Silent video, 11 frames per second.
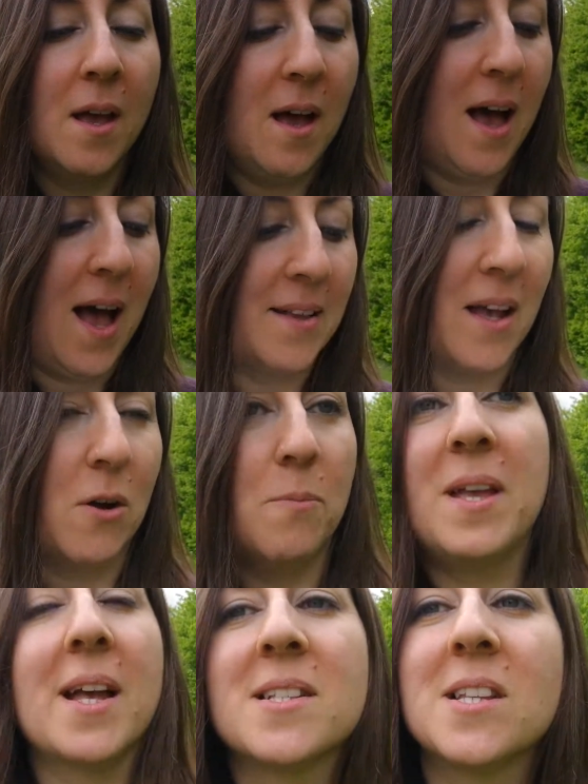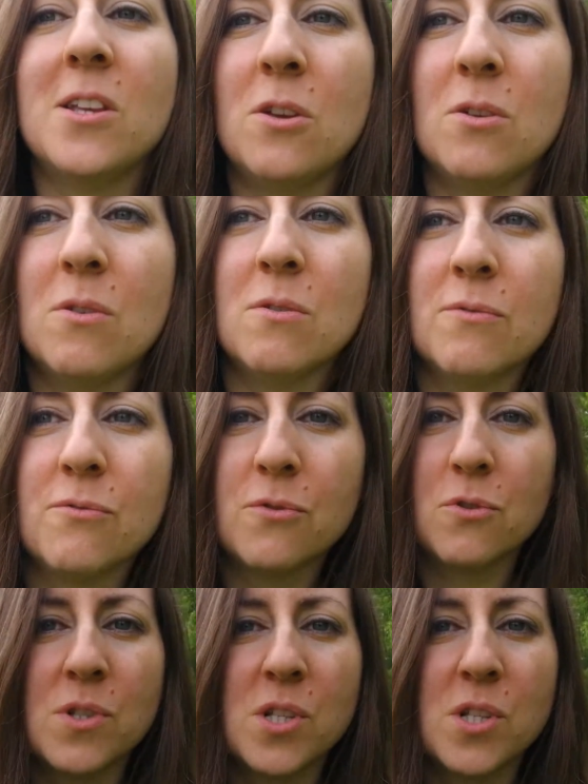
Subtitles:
and that will be getting you through to the